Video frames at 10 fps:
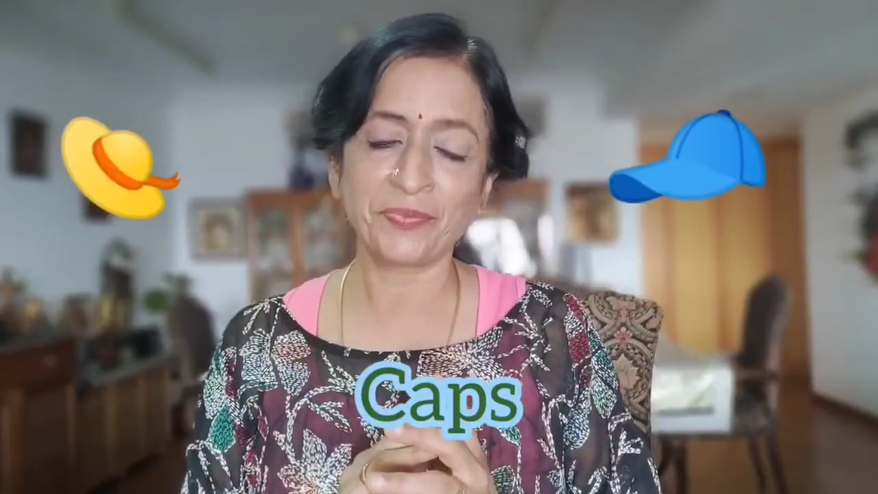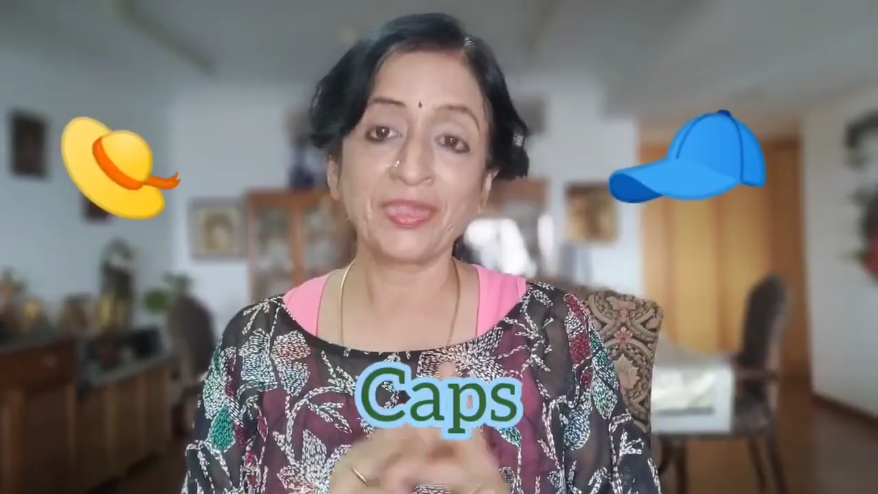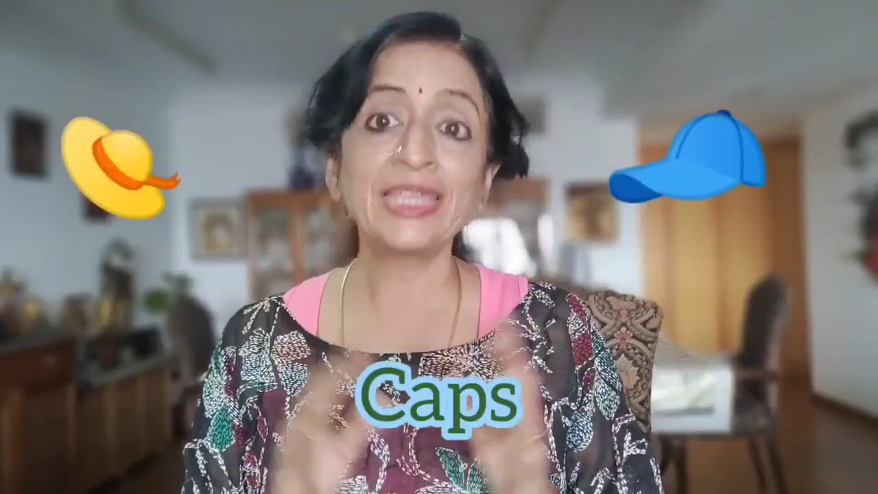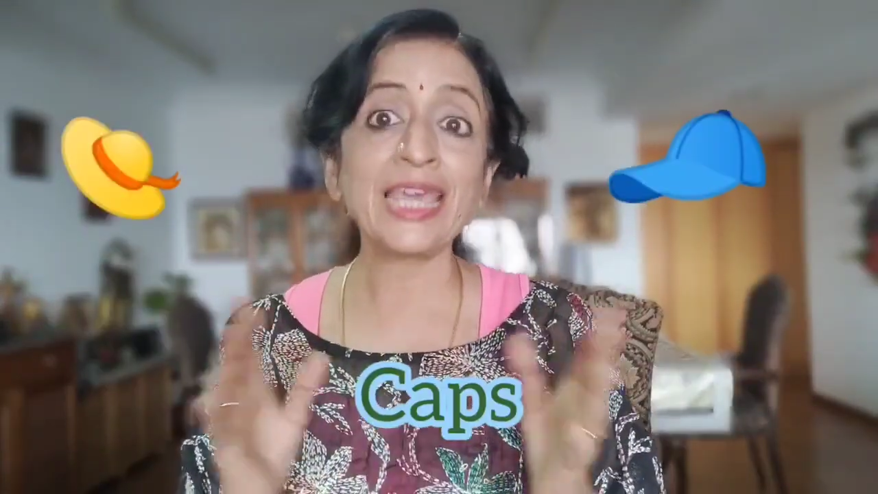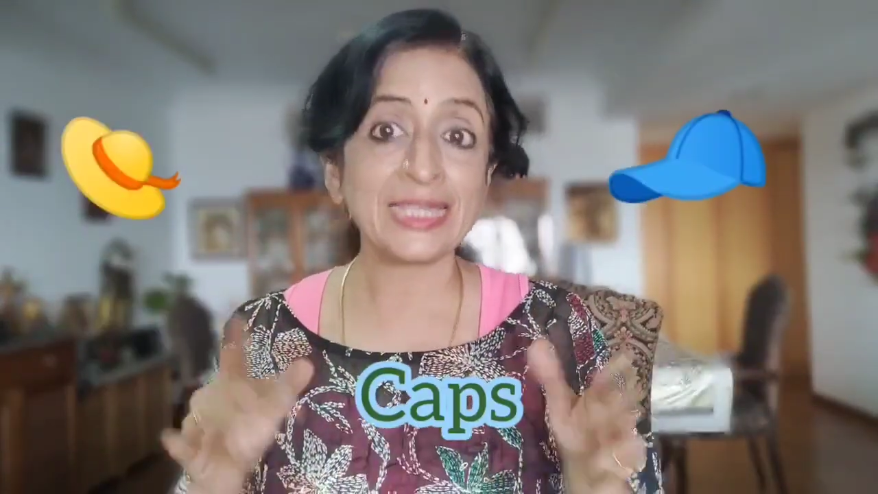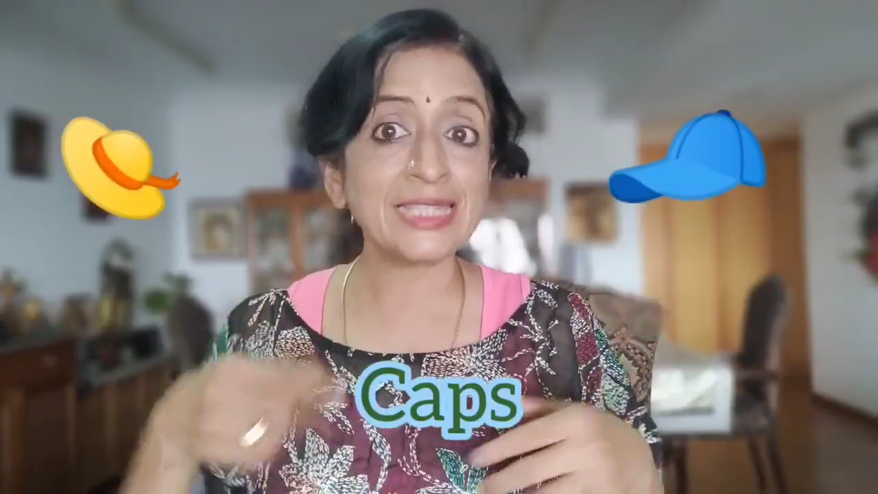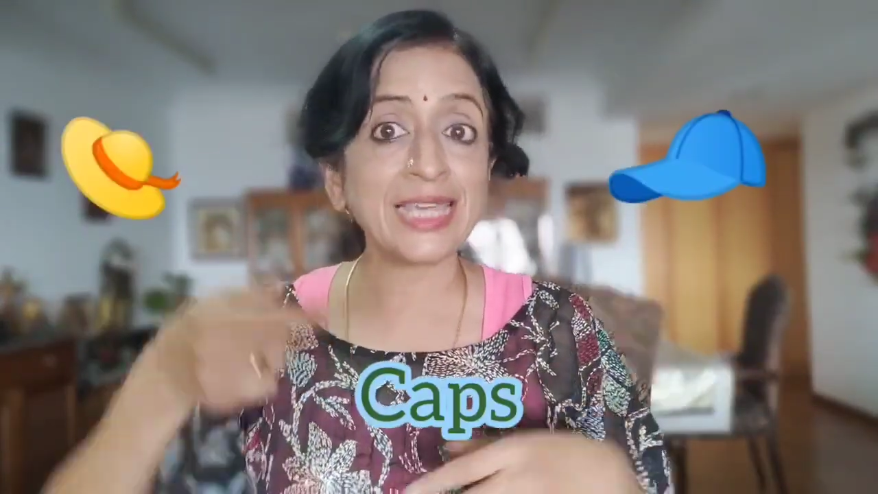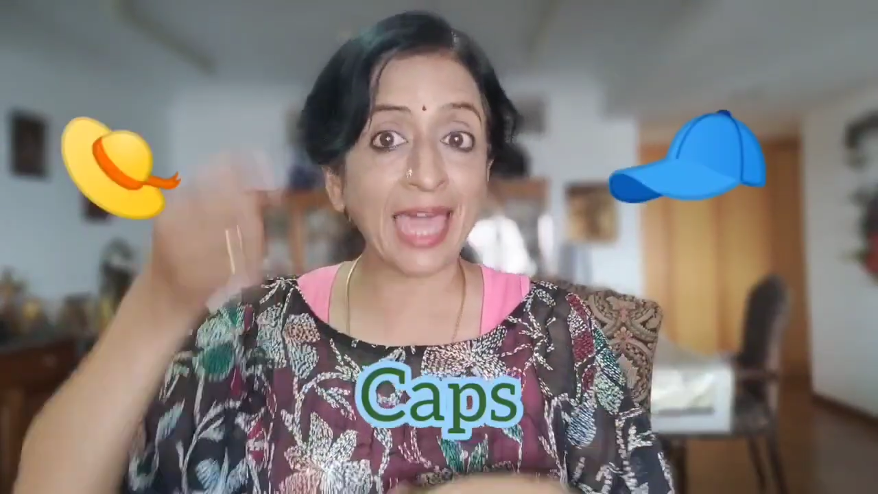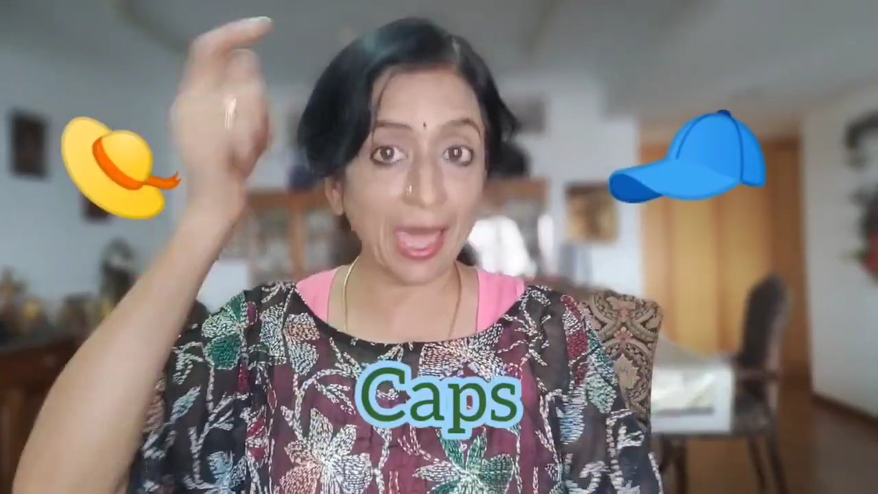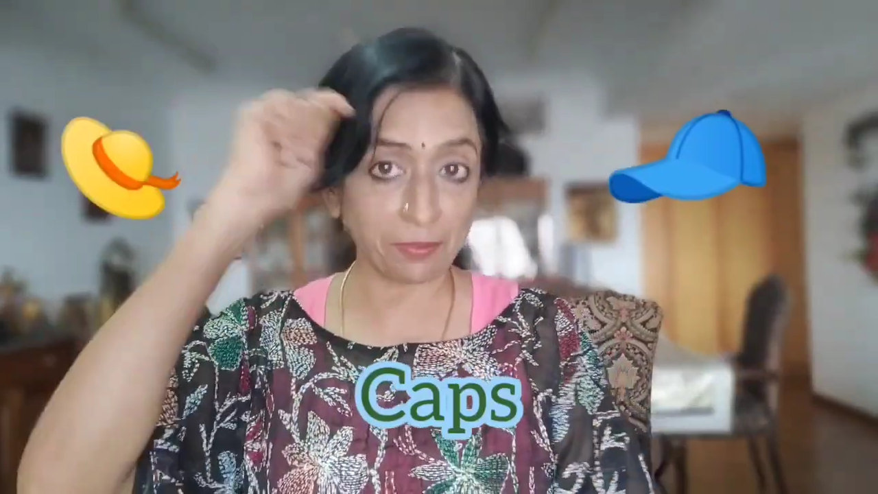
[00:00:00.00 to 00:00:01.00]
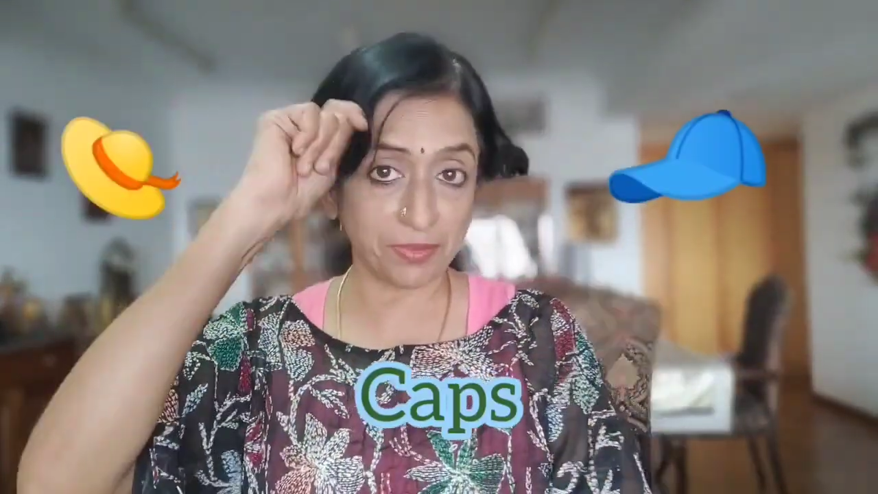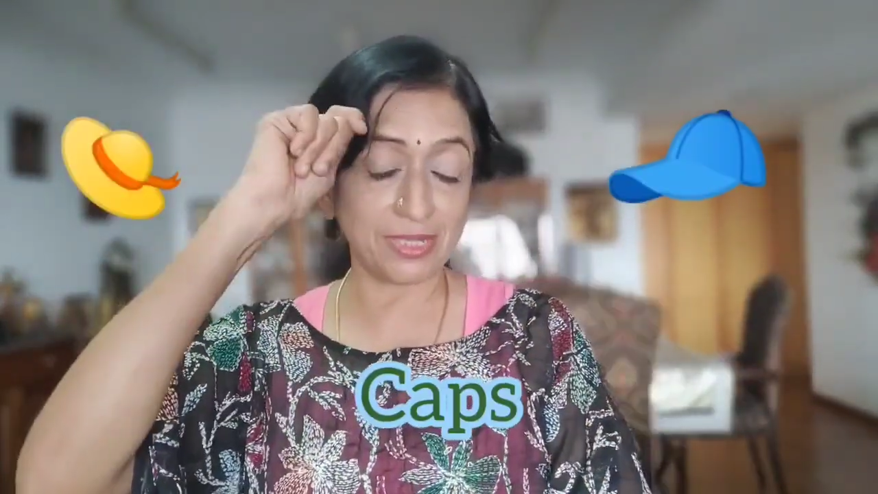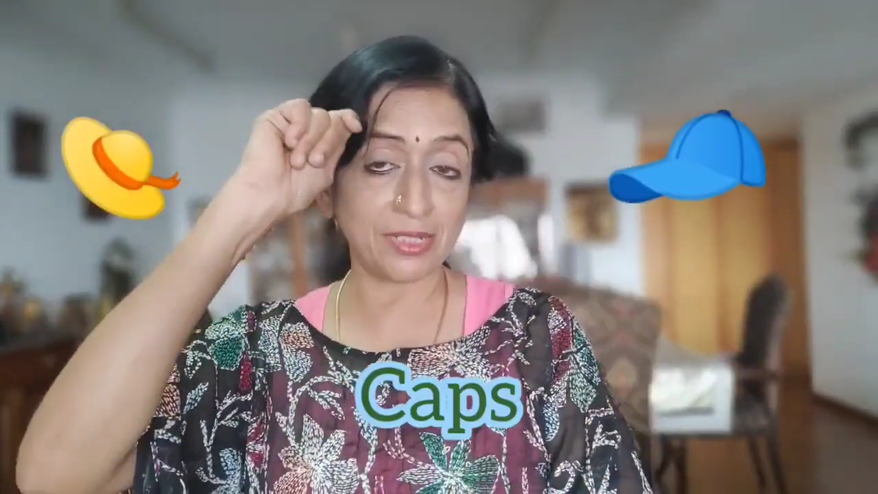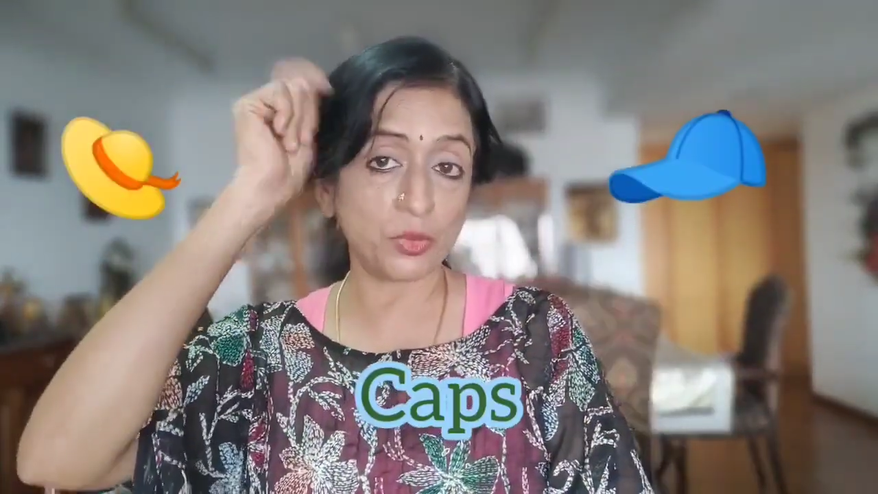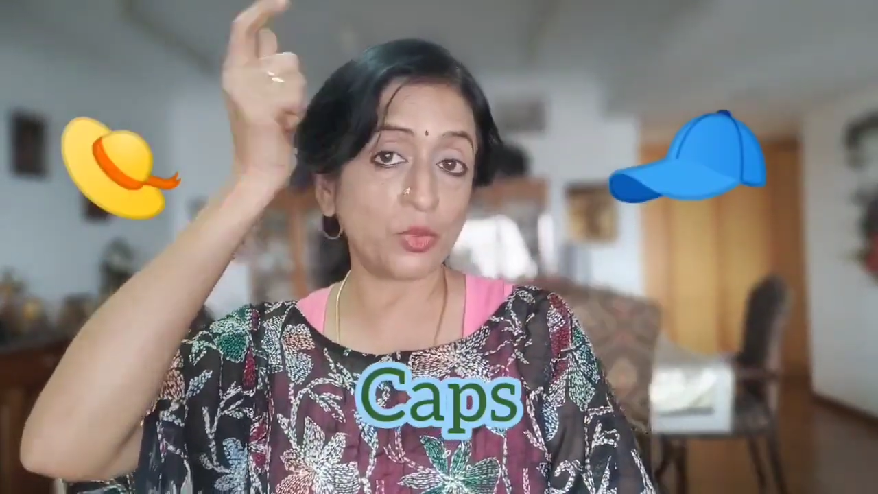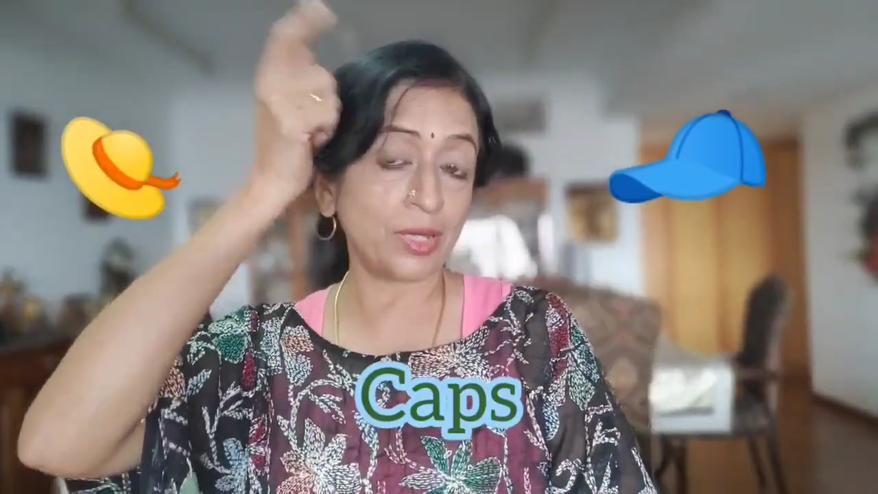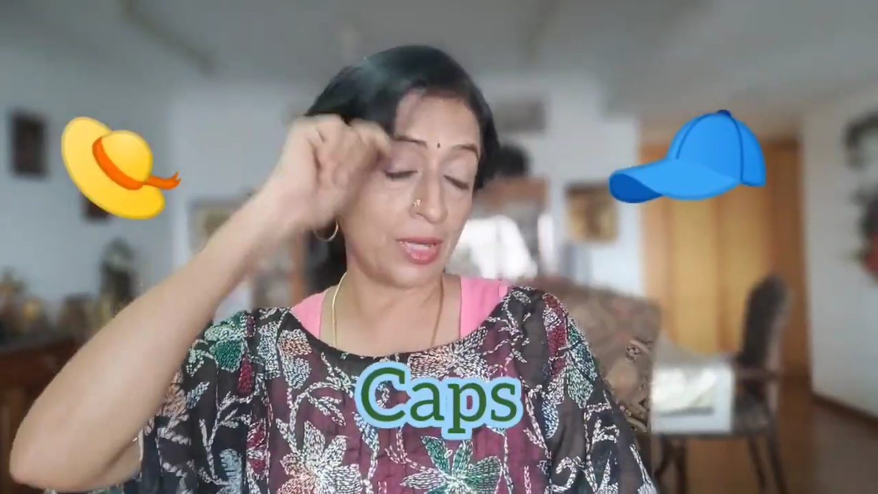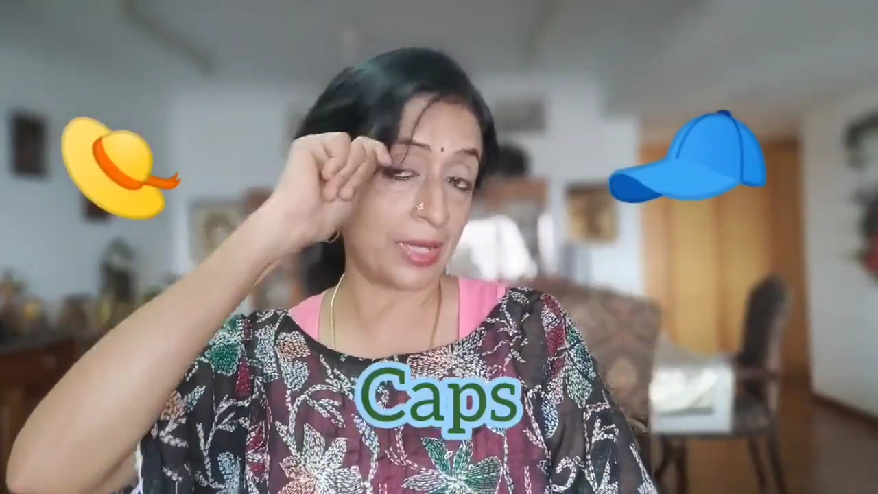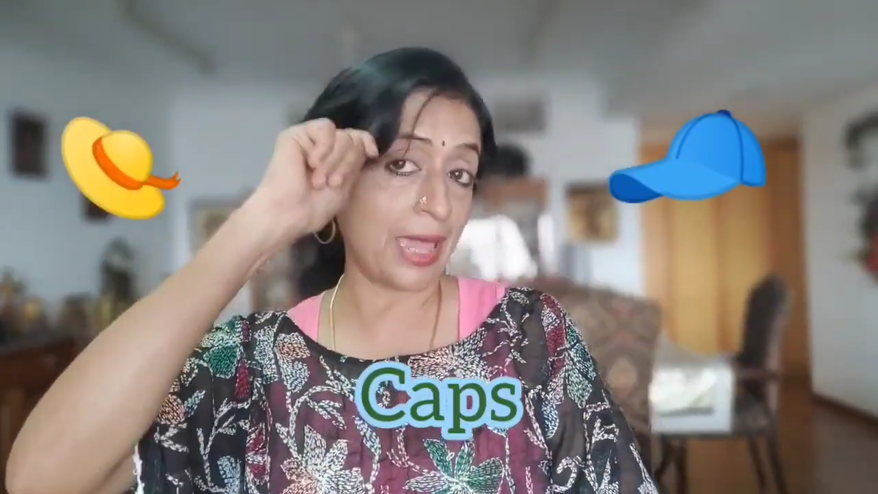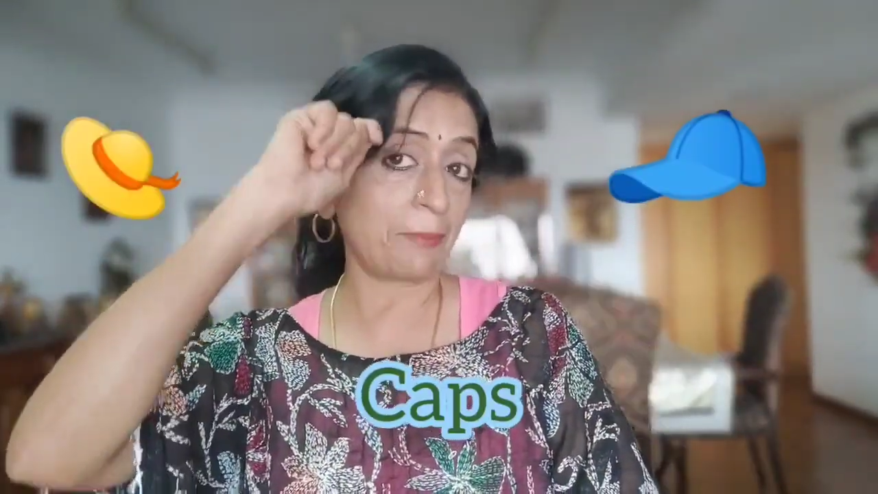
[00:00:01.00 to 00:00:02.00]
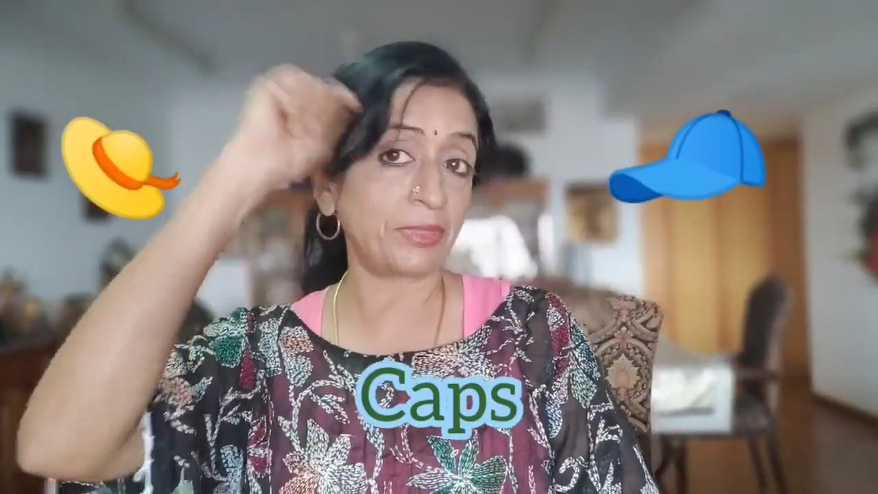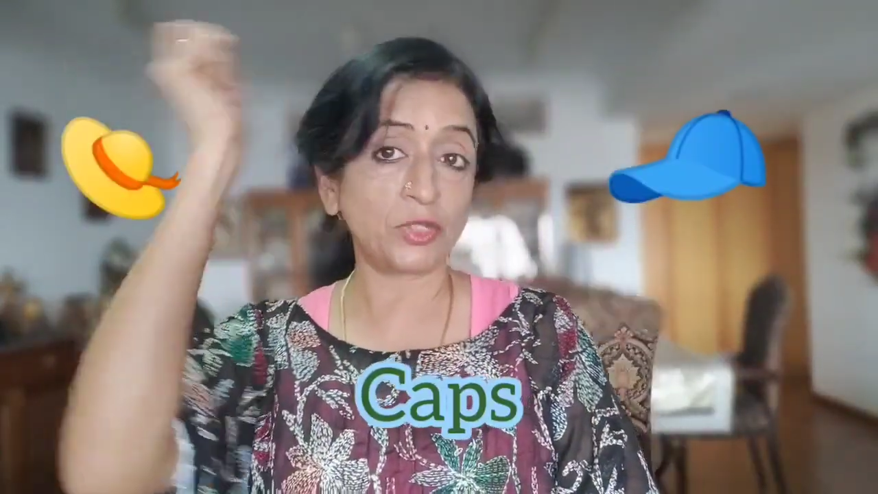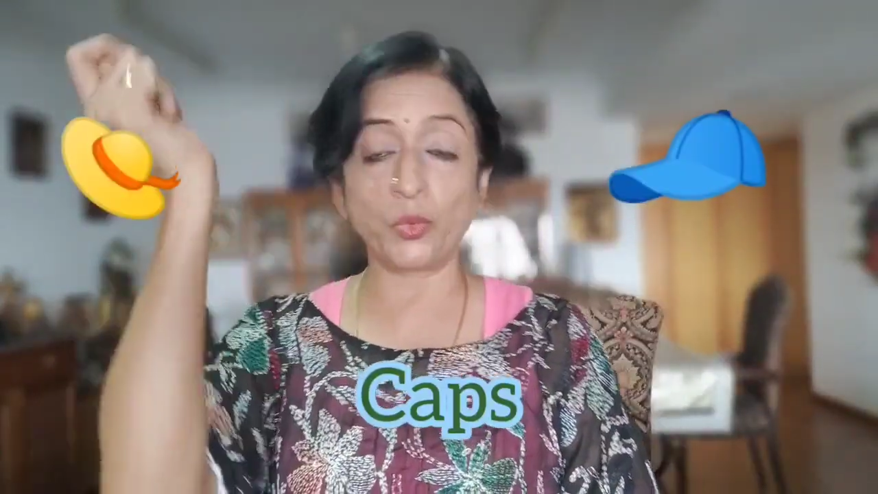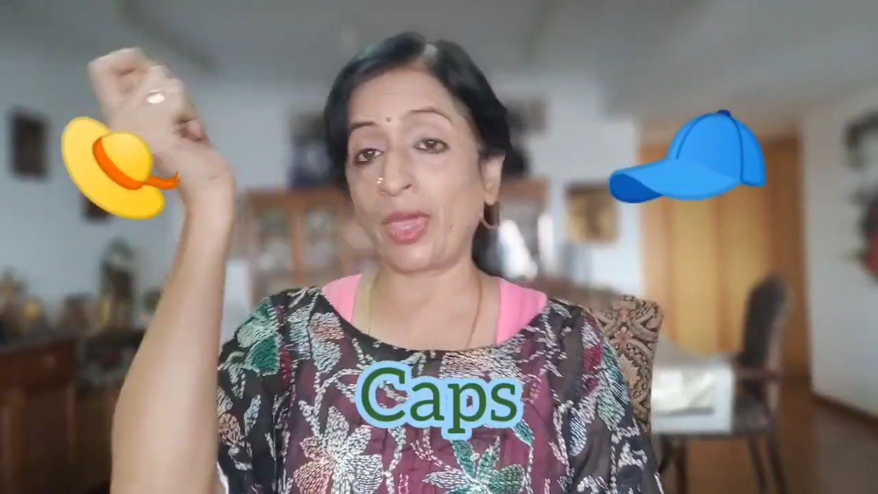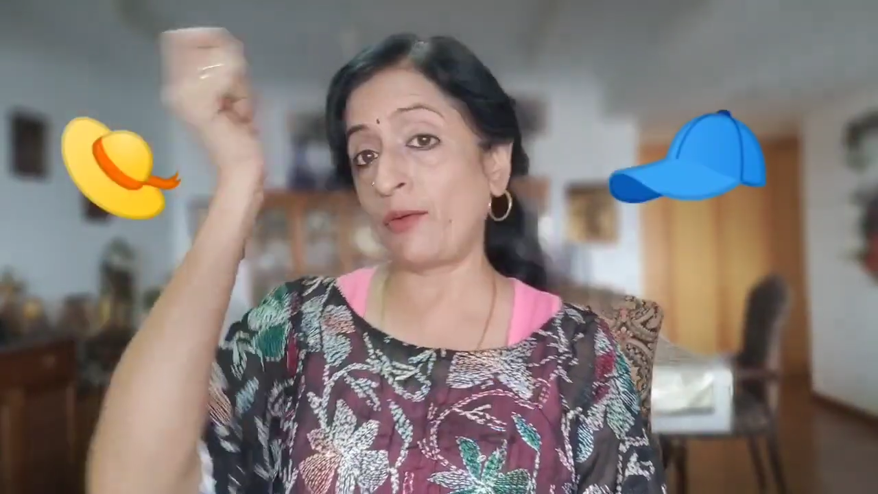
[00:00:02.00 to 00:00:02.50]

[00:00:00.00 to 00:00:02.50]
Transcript: Yes, caps, a cap that you wear on